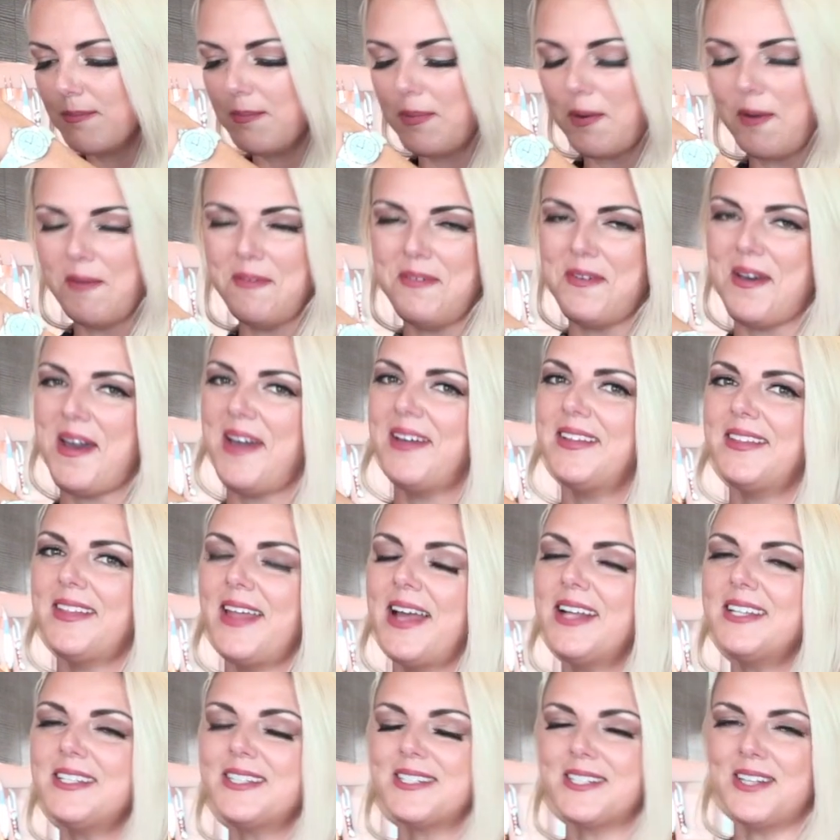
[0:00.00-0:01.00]
Perfect,
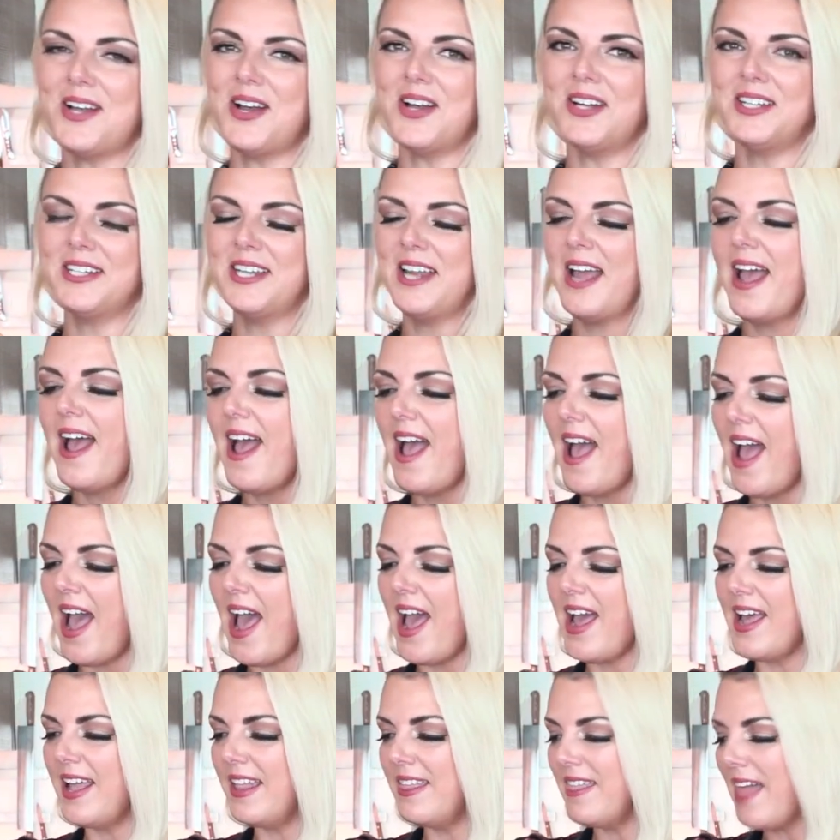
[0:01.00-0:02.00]
that's done.
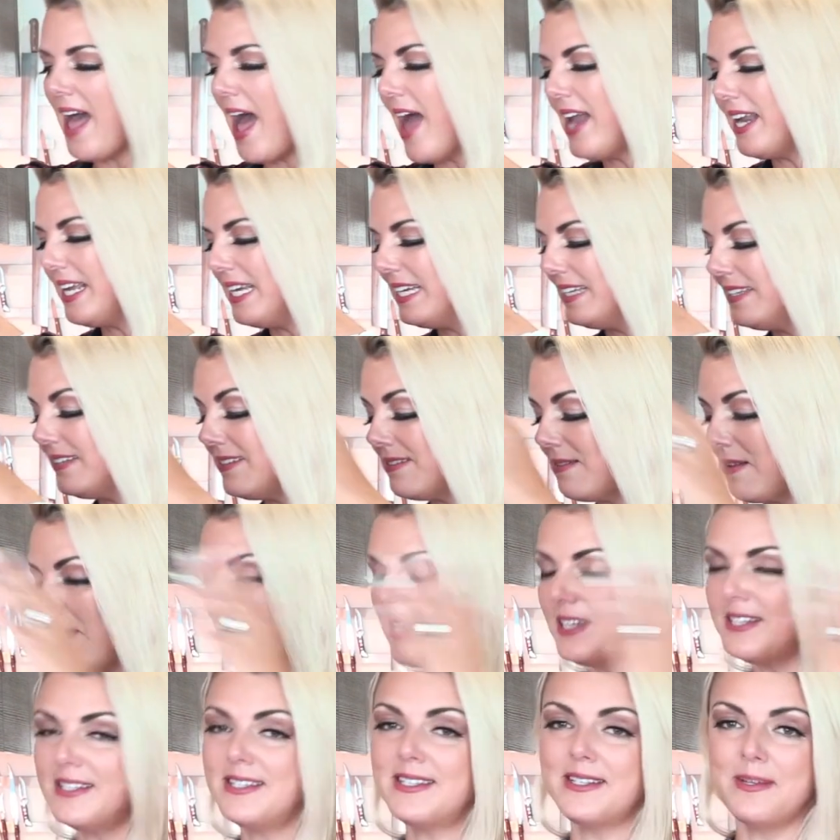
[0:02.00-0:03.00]
And that is
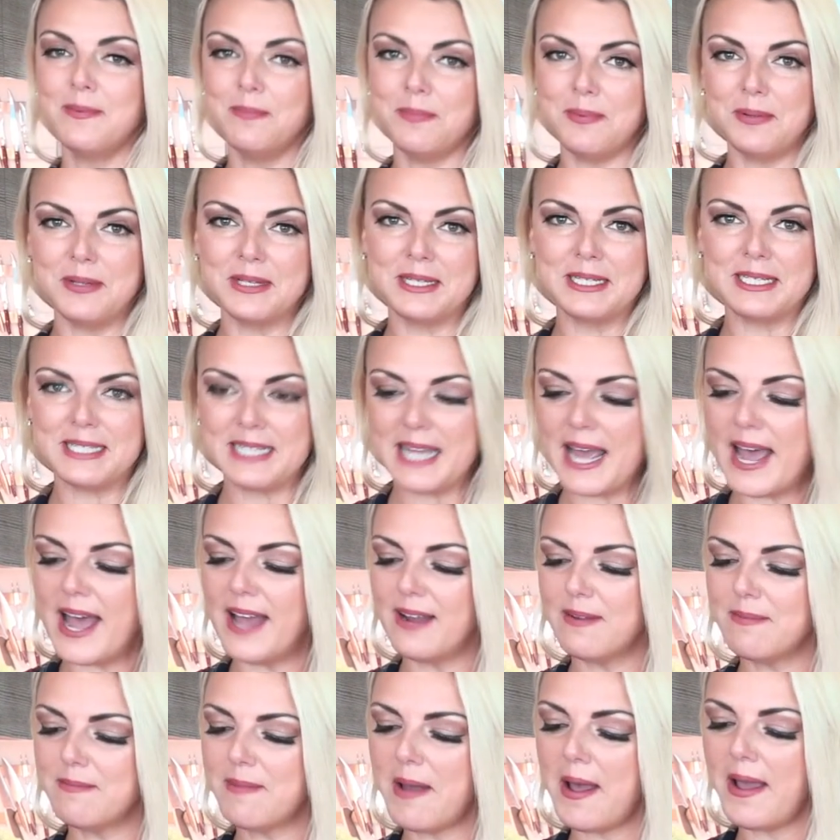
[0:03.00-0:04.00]
as simple as
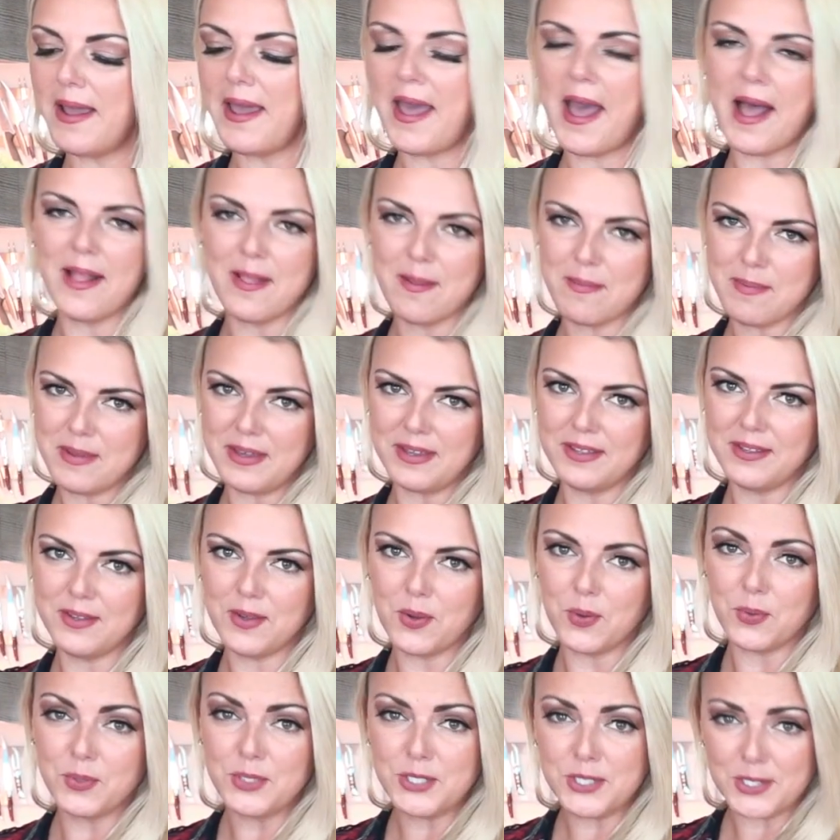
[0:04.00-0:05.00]
that. My
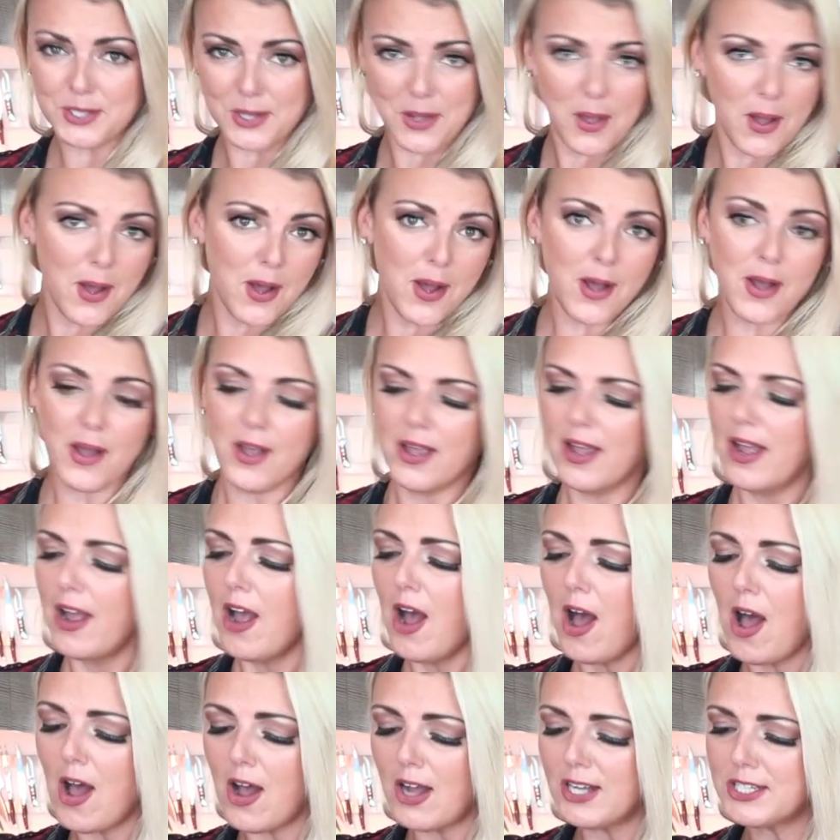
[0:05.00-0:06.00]
jalapeno slaw,
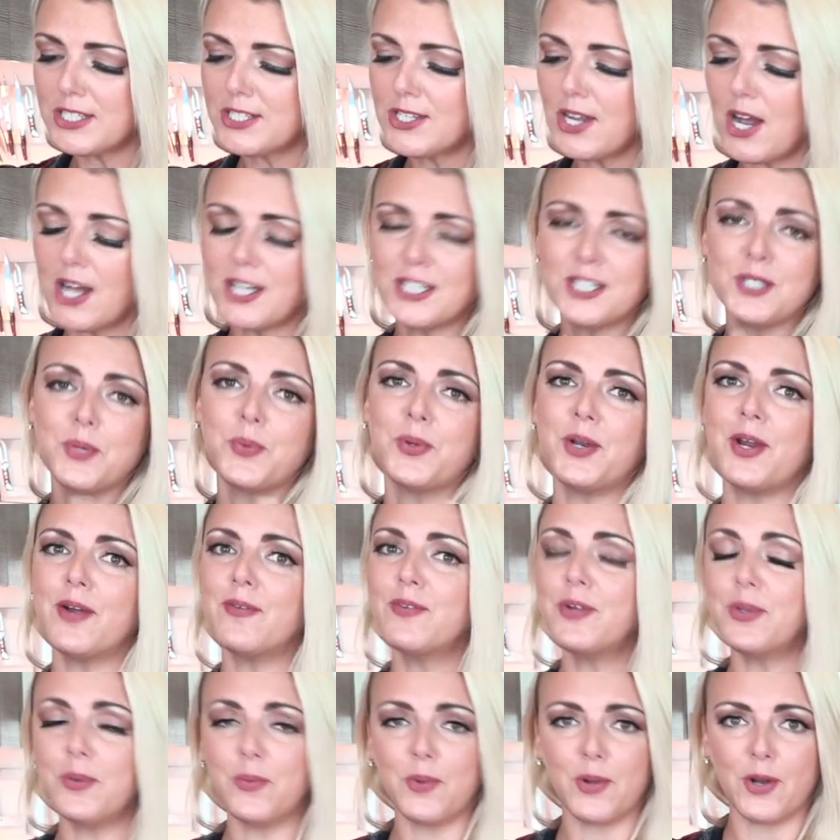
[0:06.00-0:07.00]
hot sauce,
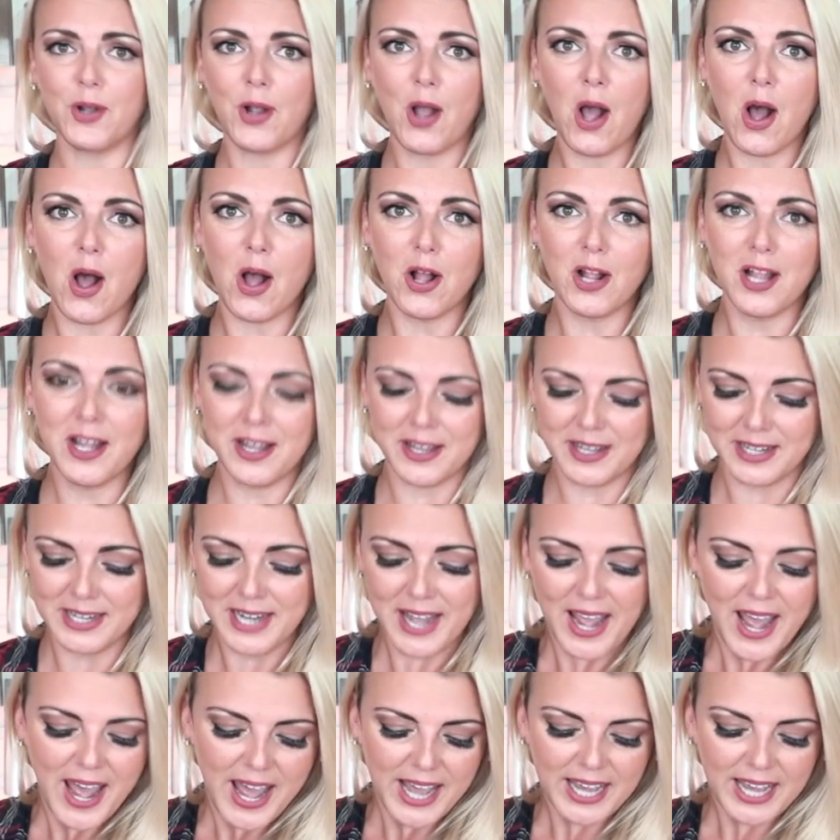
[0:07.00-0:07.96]
whatever you want to call it.